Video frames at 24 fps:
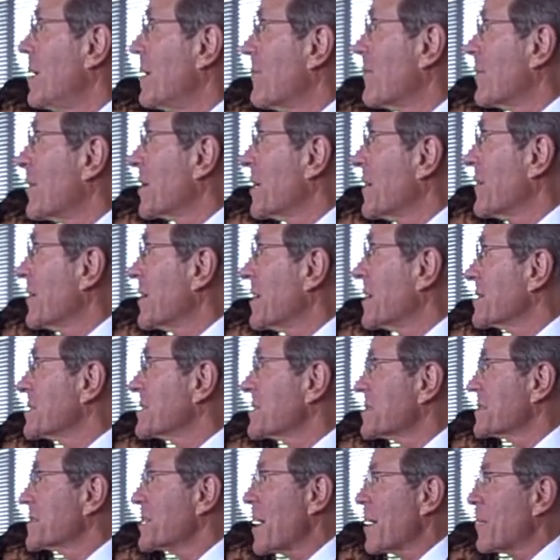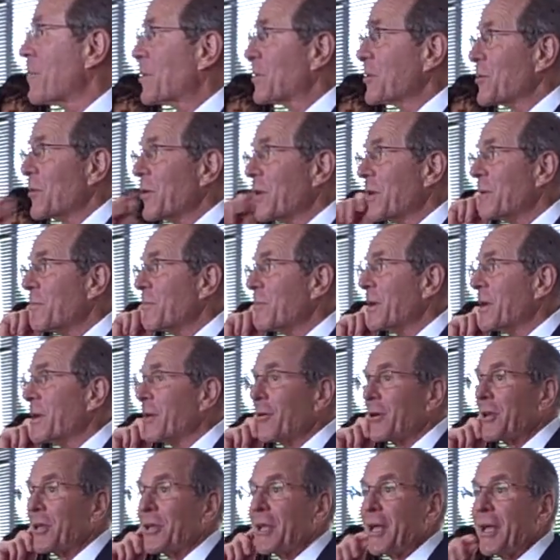for giving us this opportunity to be
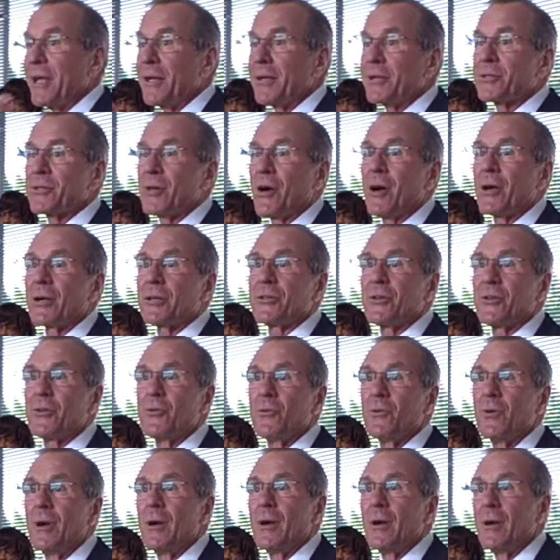here today to talk to you